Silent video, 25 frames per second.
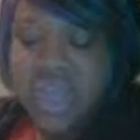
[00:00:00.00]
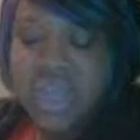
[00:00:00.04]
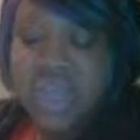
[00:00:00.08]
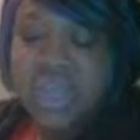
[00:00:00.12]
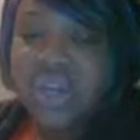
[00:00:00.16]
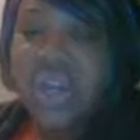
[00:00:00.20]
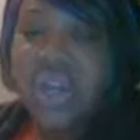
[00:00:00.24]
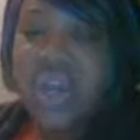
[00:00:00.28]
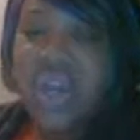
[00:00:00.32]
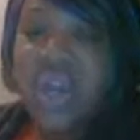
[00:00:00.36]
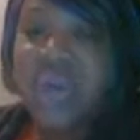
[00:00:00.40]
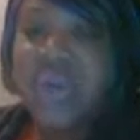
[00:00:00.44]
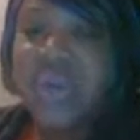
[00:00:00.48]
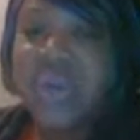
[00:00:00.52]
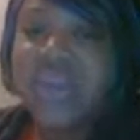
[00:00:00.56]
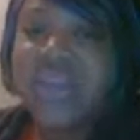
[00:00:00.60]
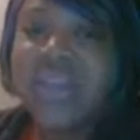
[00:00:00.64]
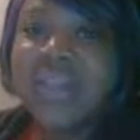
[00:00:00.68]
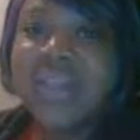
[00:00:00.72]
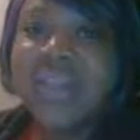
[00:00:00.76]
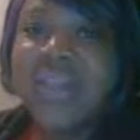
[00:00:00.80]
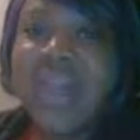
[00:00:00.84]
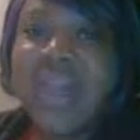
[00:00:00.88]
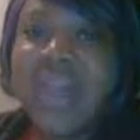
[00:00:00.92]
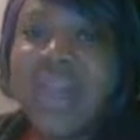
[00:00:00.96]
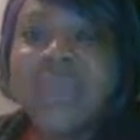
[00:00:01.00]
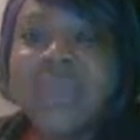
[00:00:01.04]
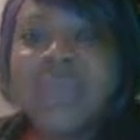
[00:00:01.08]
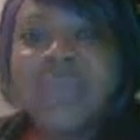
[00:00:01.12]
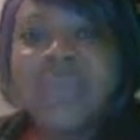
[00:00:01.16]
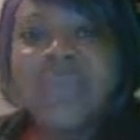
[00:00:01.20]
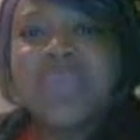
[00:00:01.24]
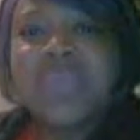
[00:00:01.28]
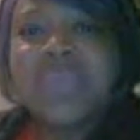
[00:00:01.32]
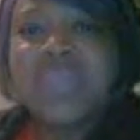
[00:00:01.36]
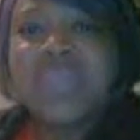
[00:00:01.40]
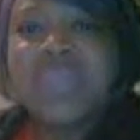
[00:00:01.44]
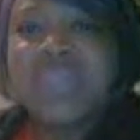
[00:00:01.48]
and knowing that
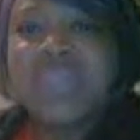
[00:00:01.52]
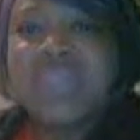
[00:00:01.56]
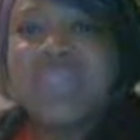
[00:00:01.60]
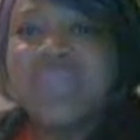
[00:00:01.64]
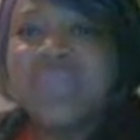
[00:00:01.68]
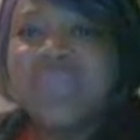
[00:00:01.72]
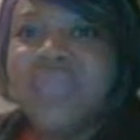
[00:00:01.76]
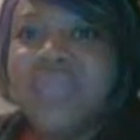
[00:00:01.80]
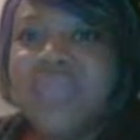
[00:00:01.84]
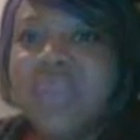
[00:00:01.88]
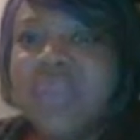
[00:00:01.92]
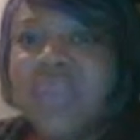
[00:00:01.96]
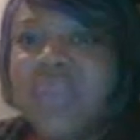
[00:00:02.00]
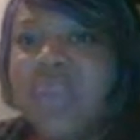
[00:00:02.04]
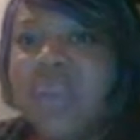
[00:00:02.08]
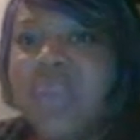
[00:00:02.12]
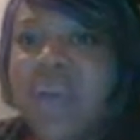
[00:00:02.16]
it's very